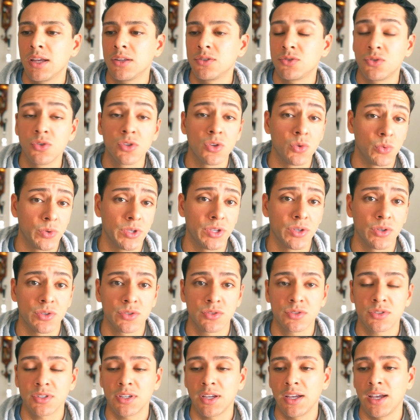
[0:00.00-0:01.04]
to the
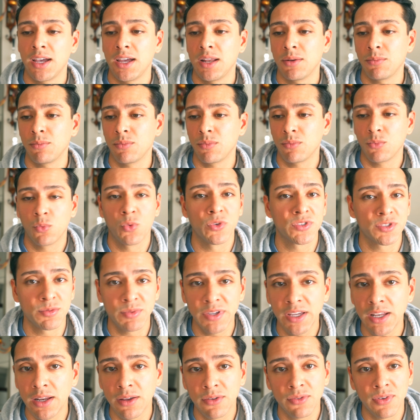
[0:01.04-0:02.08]
wheels, and with some
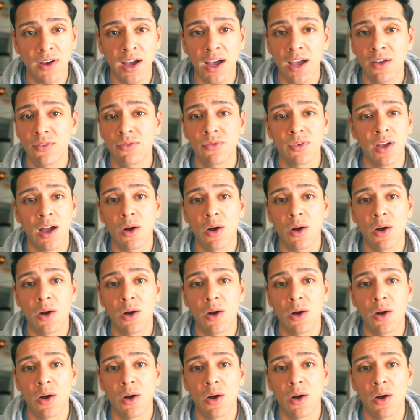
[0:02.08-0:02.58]
ED5,